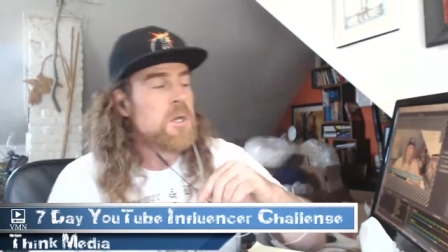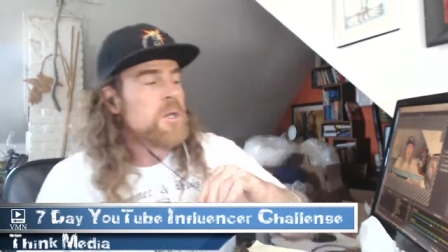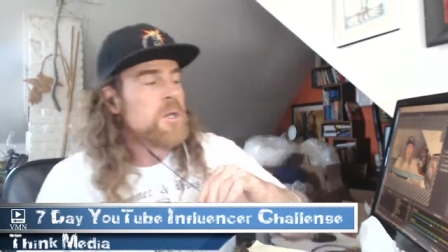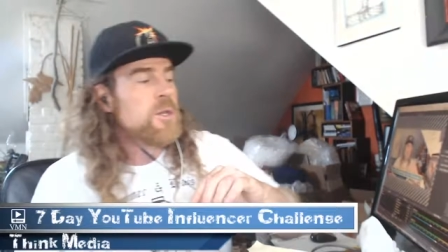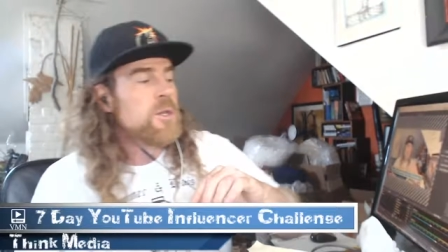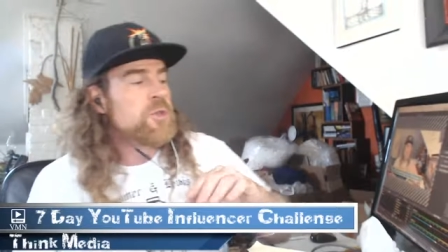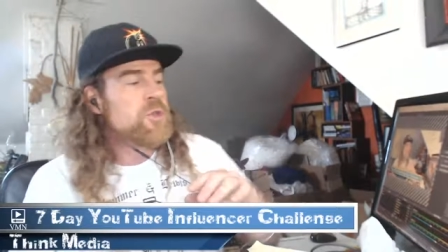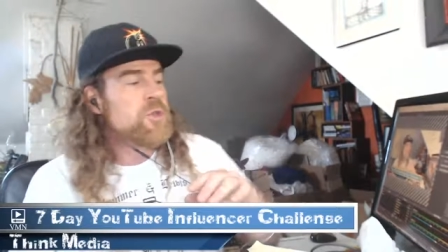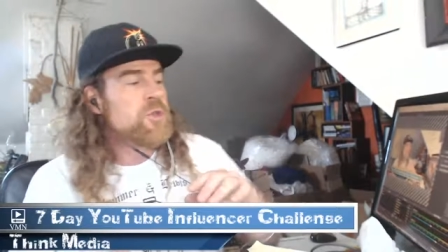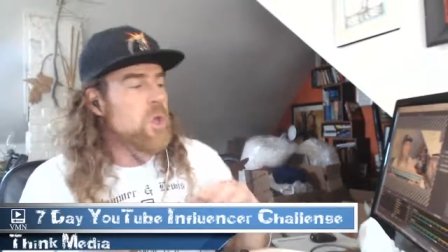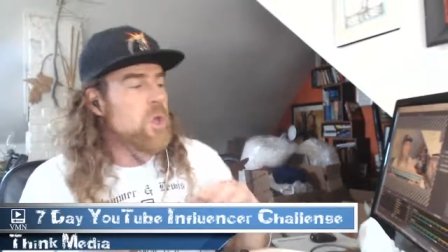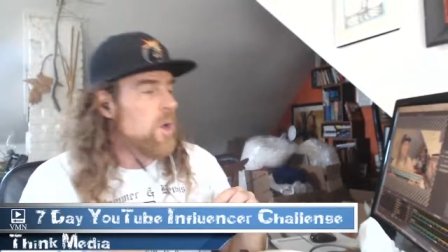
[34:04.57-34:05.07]

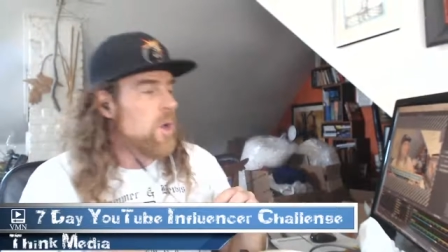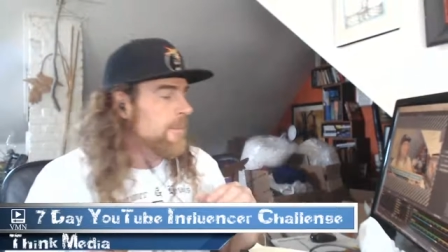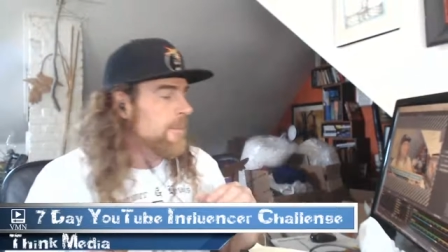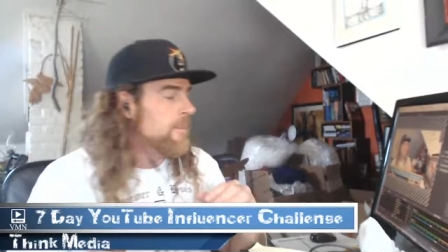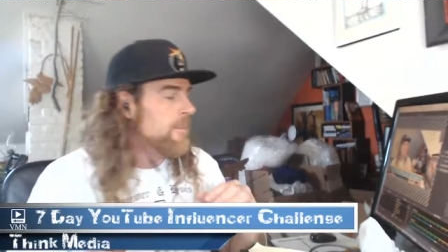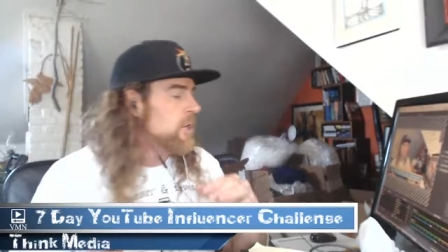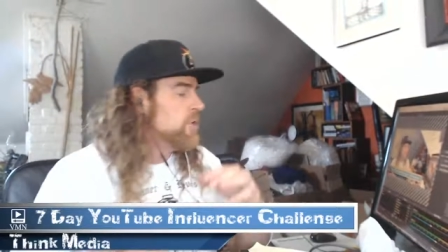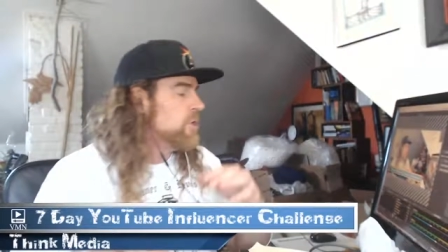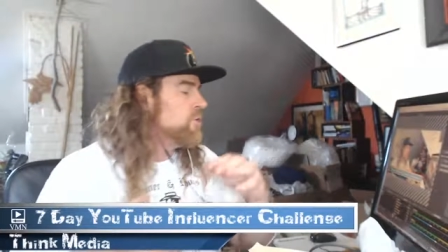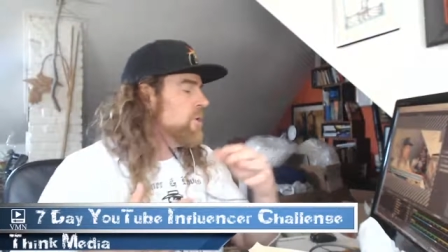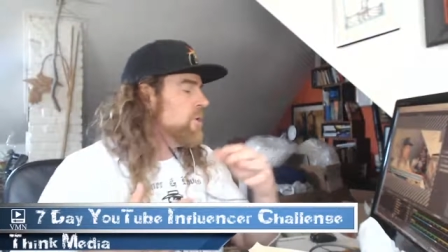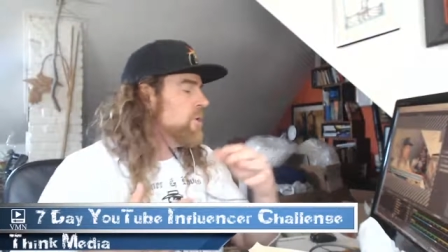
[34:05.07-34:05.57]
So I'm going
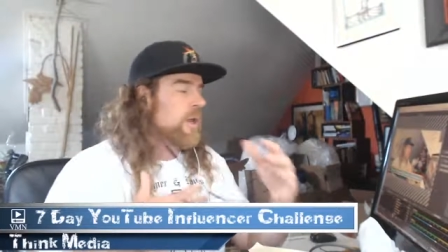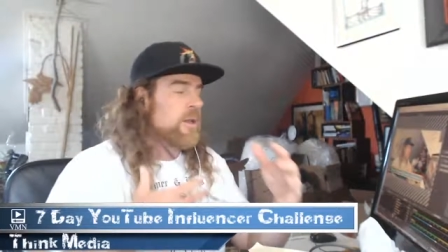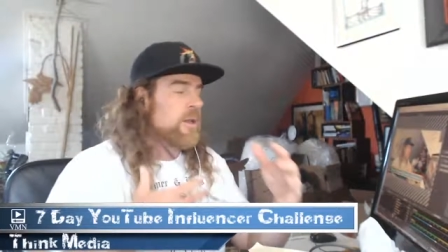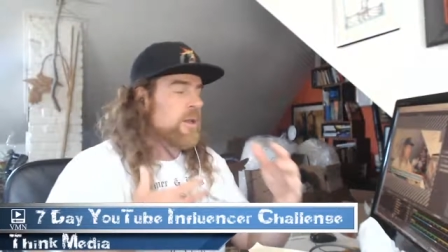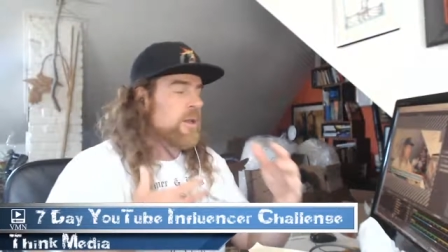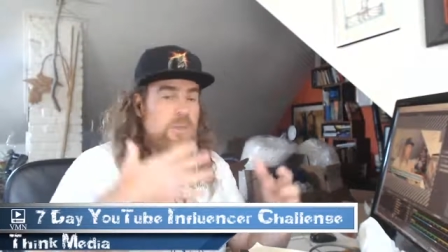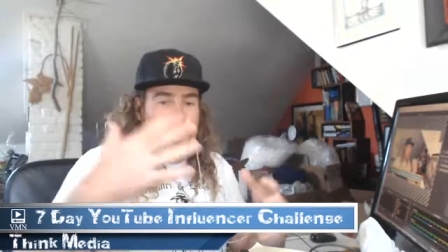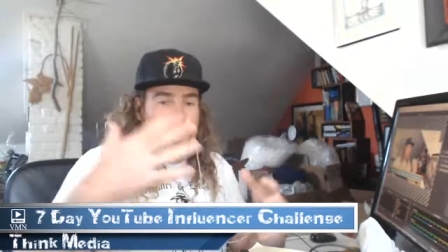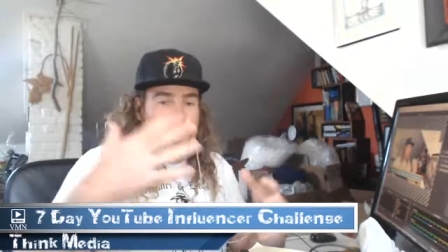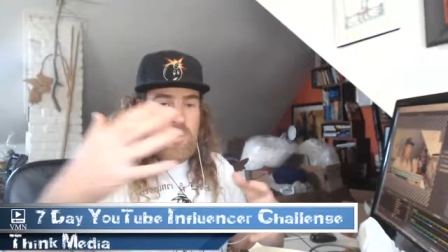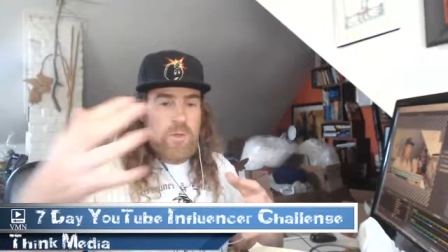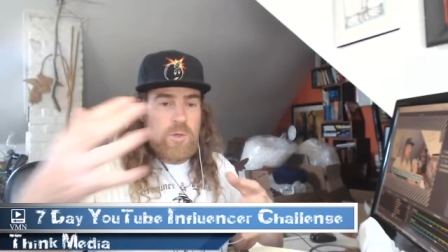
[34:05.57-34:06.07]
to try and
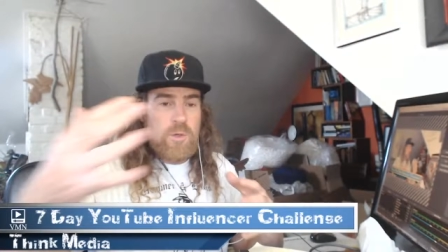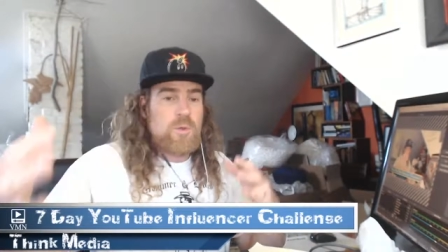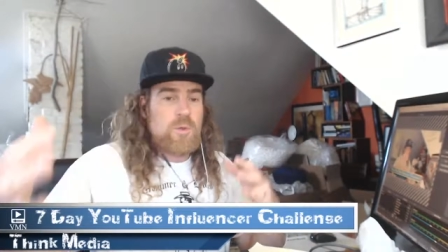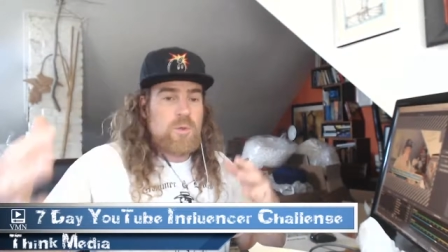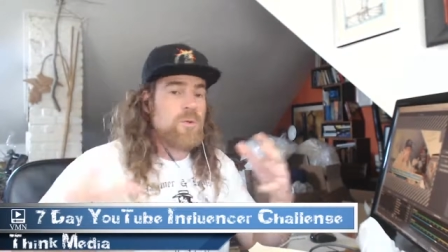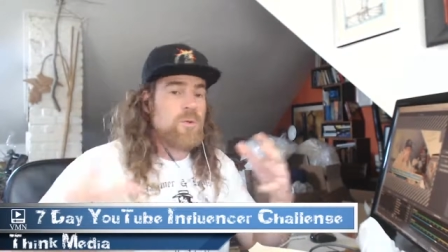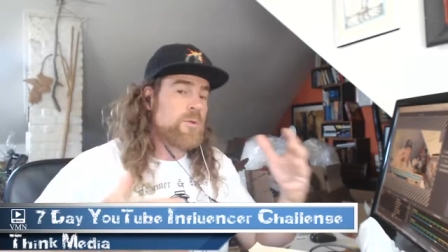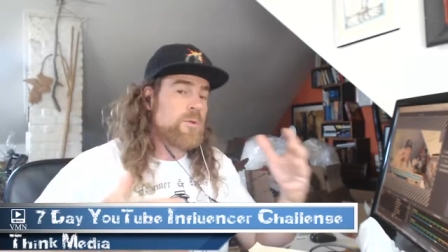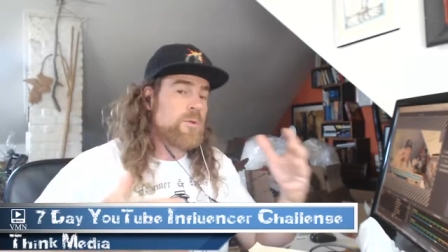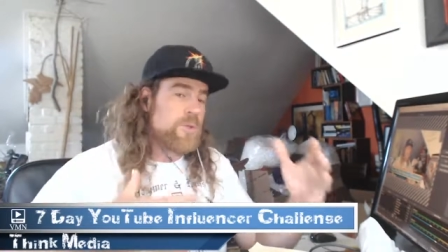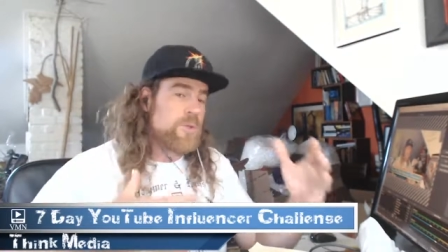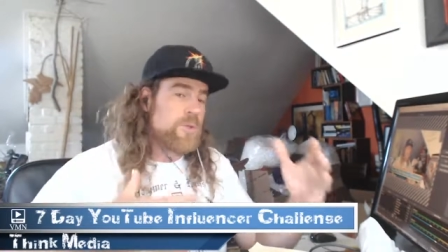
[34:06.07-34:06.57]
do
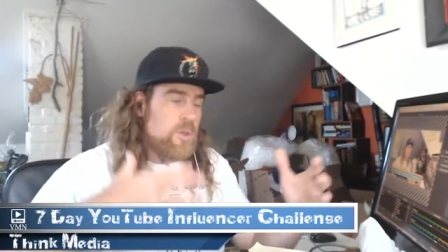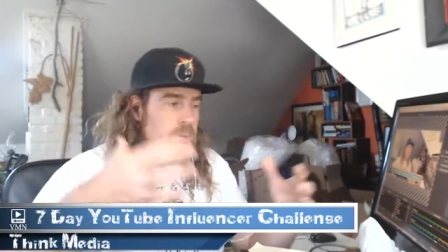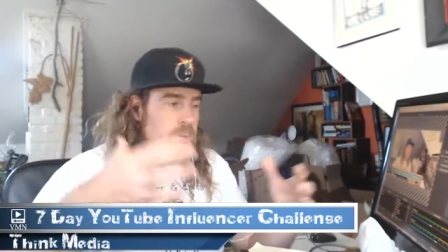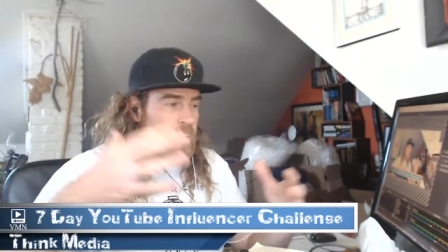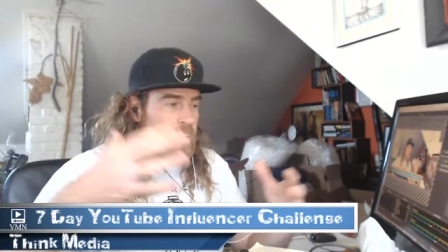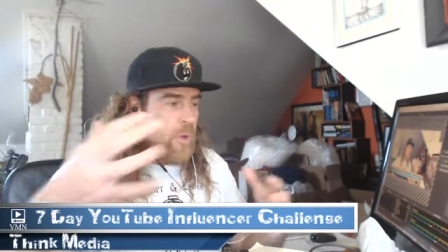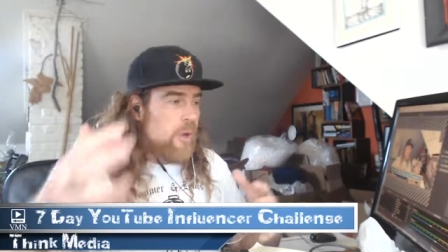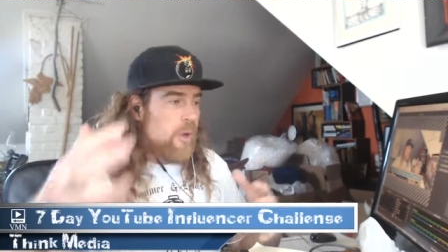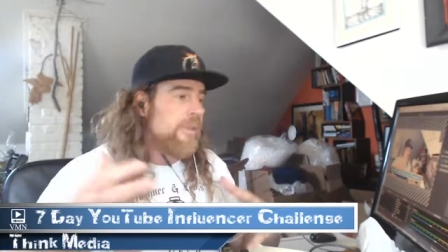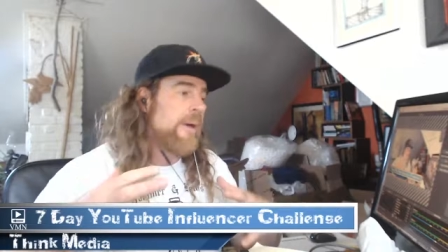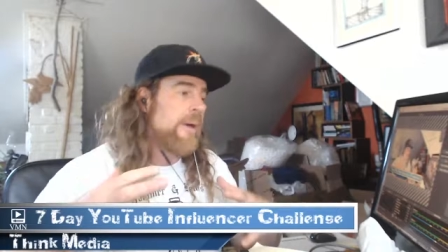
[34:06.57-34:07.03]
do both.